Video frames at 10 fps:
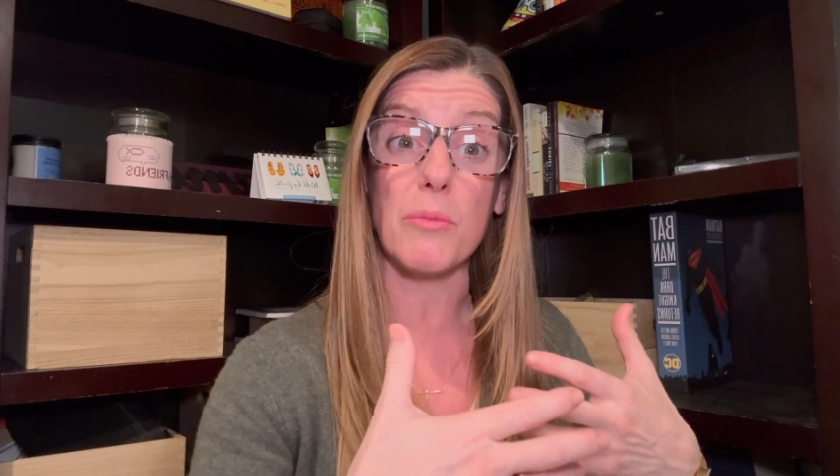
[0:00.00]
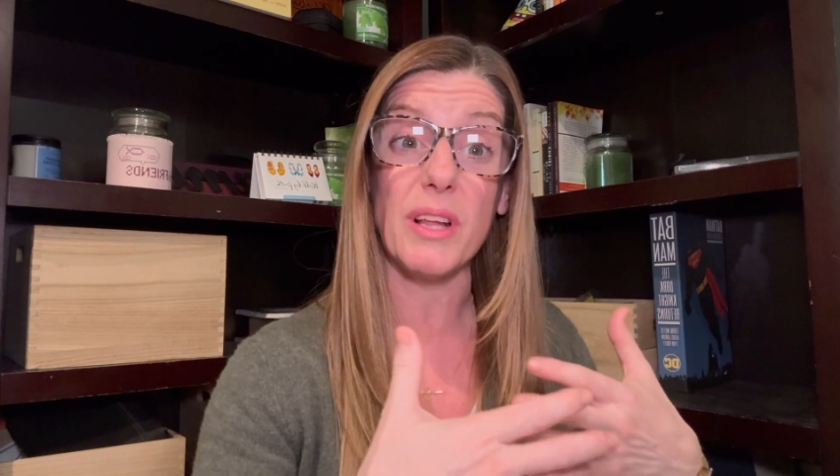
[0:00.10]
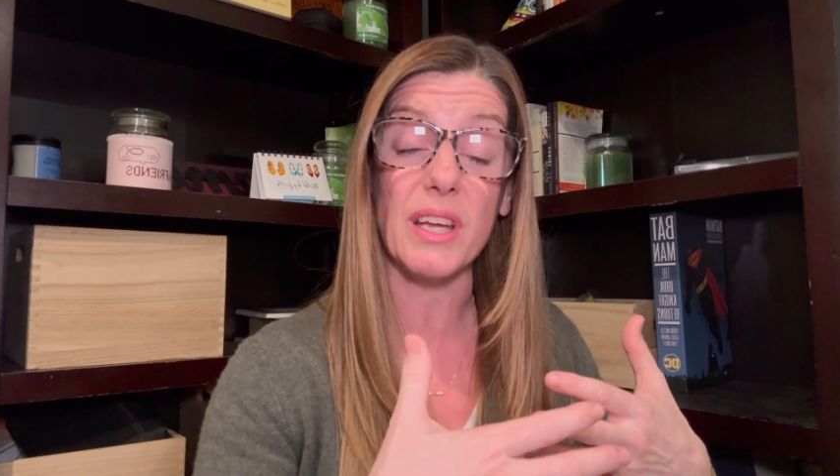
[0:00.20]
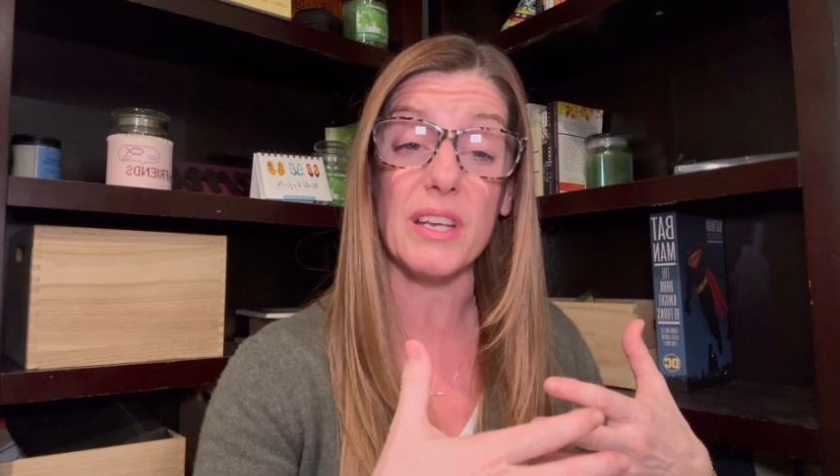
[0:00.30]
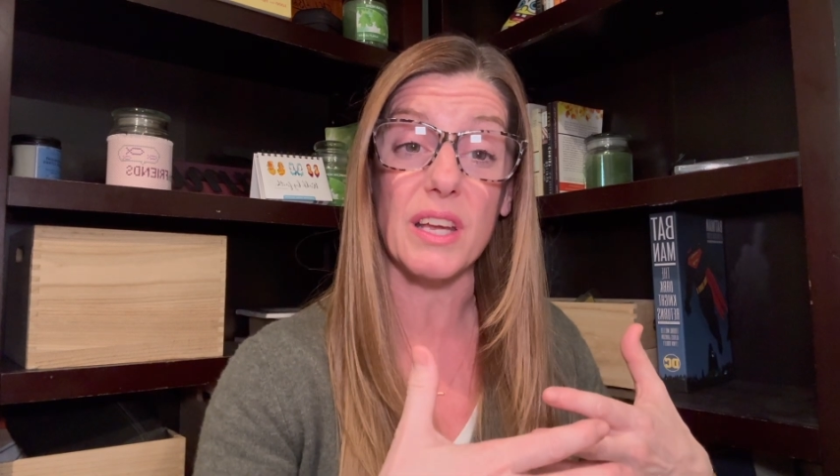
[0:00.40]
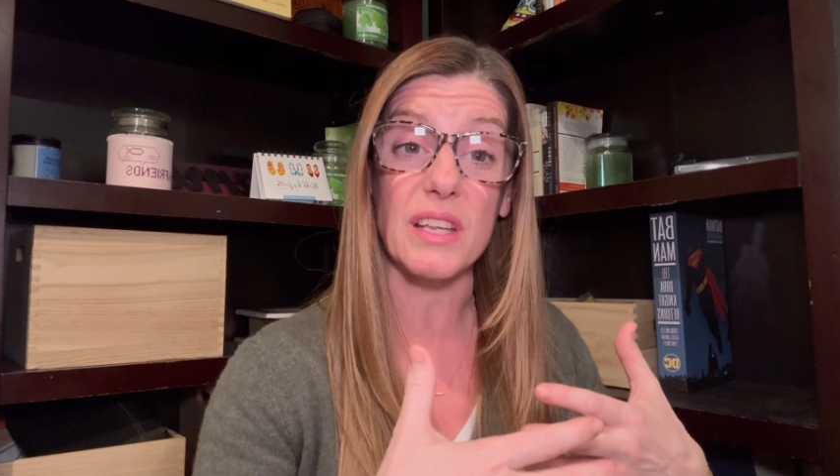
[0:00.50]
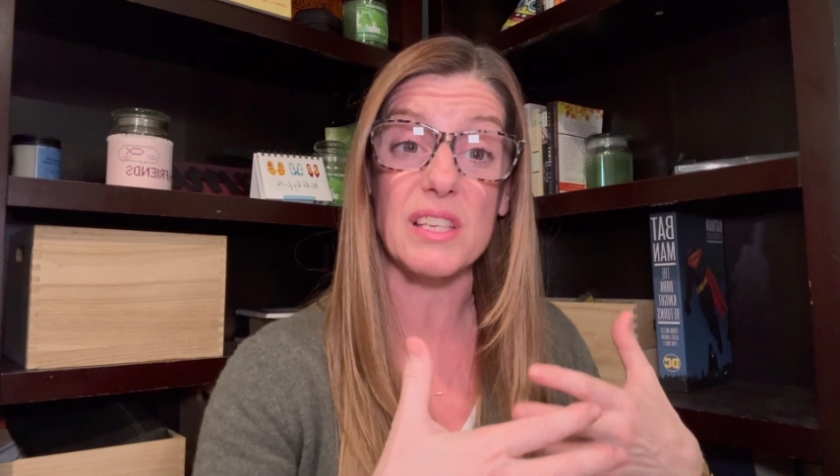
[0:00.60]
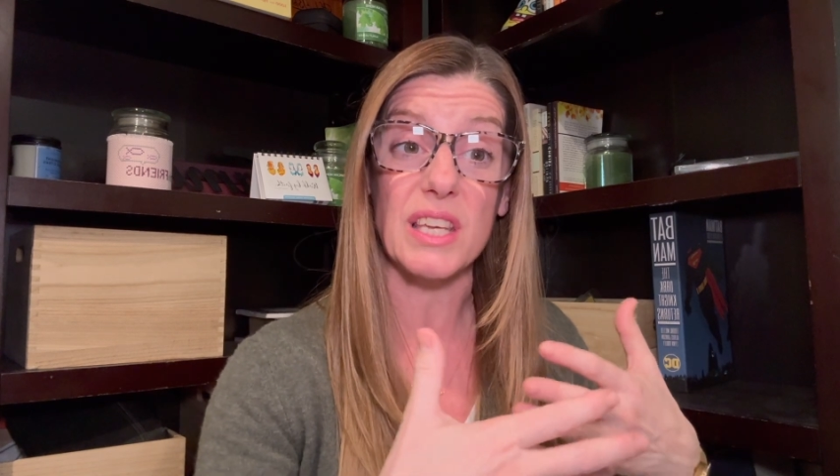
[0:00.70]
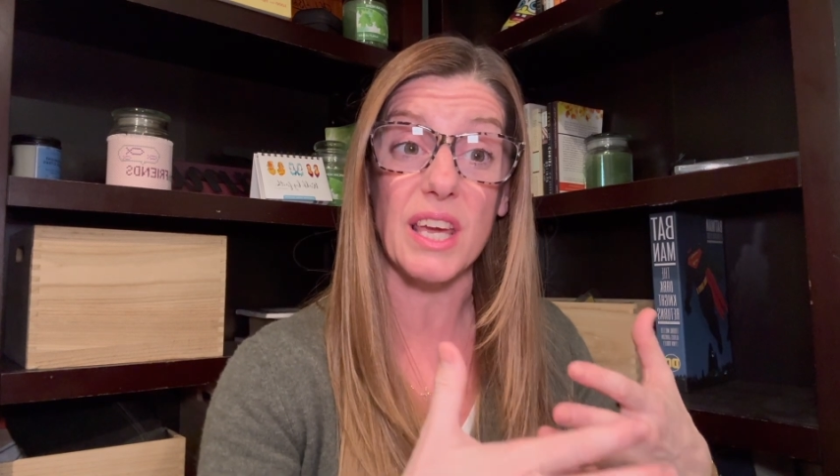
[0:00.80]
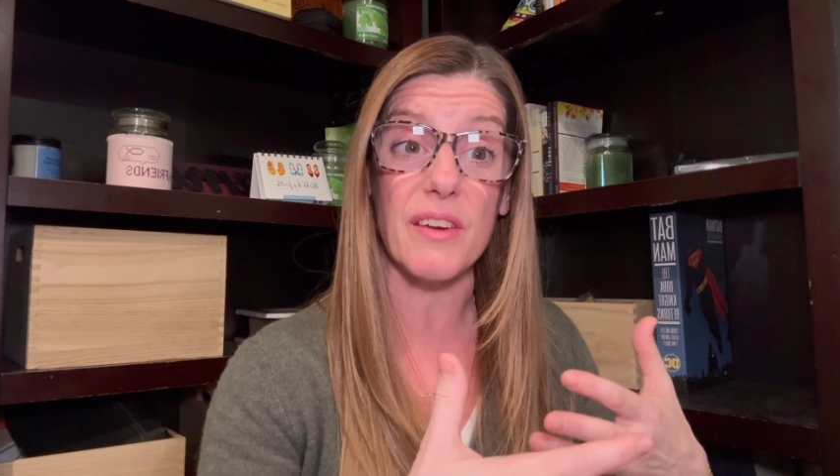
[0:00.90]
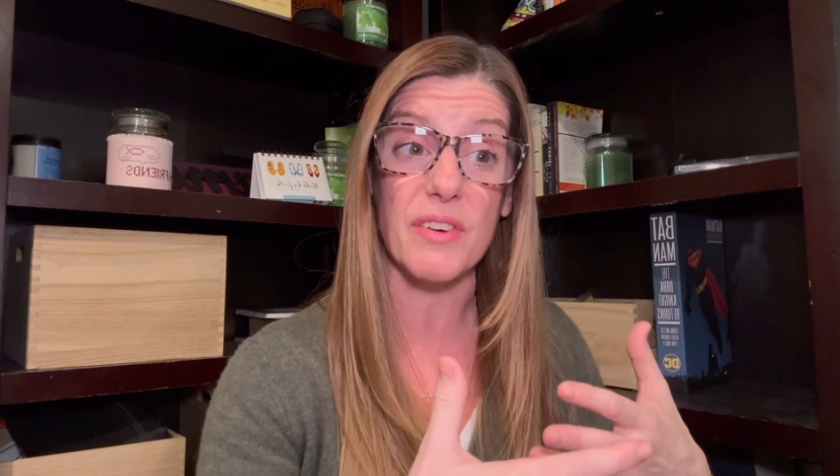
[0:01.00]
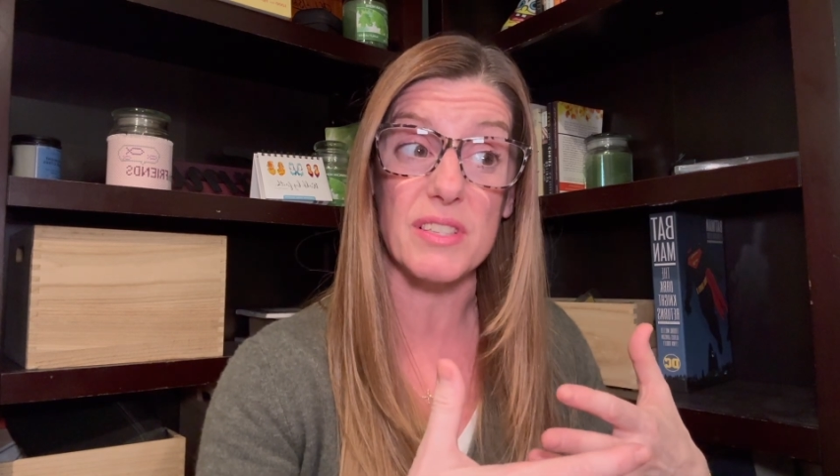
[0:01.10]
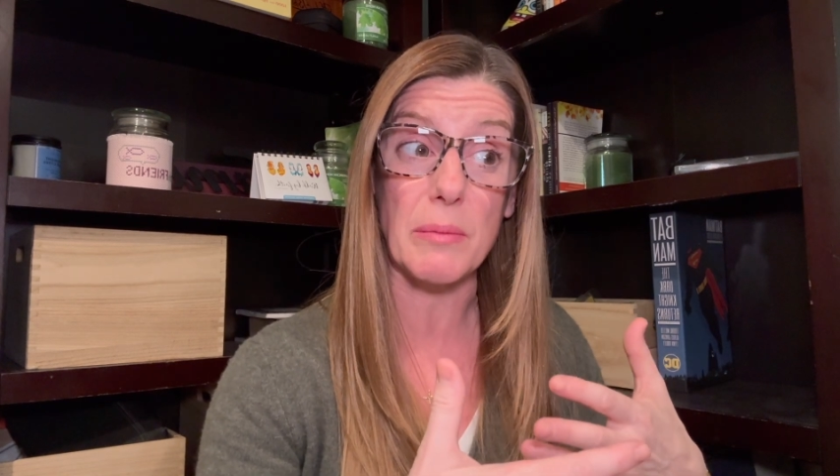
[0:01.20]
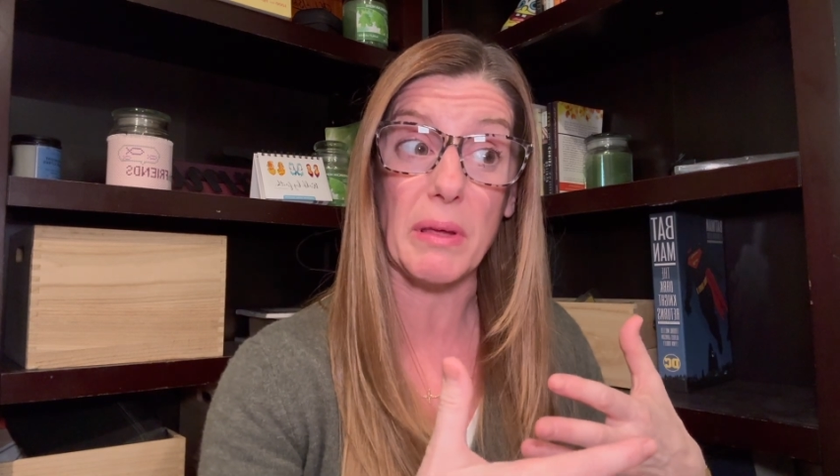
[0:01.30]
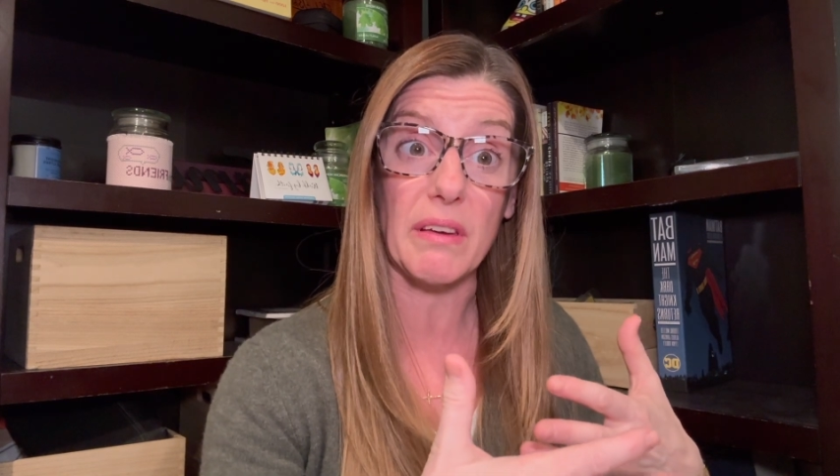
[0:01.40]
willing to give
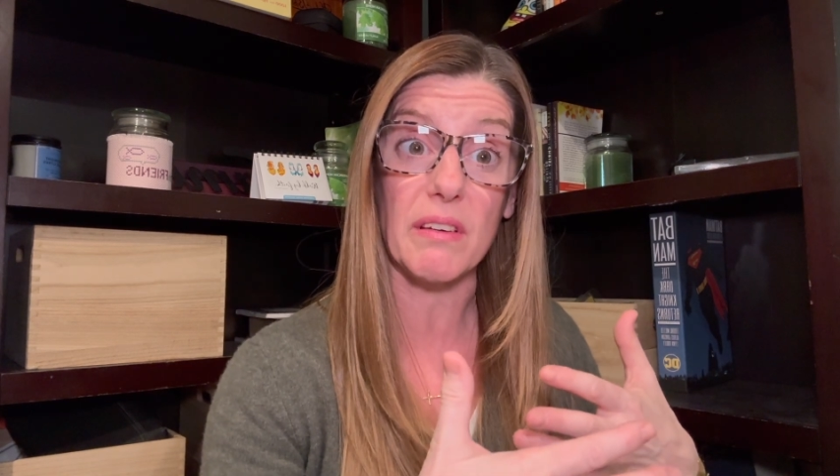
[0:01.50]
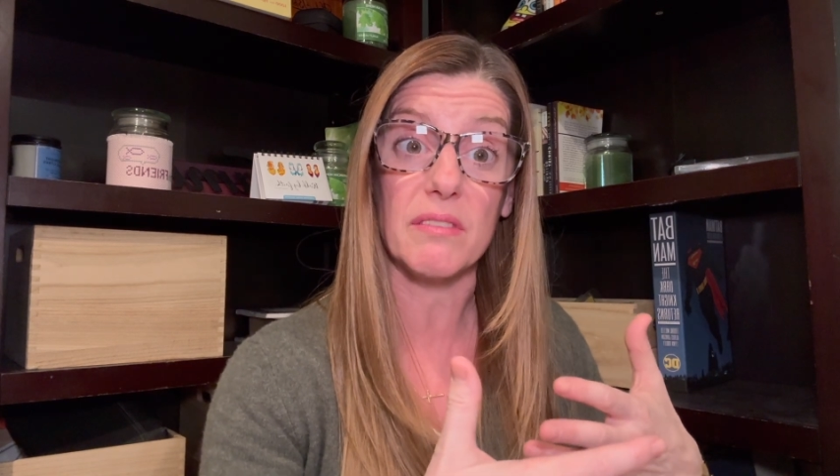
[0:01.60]
because I'm like,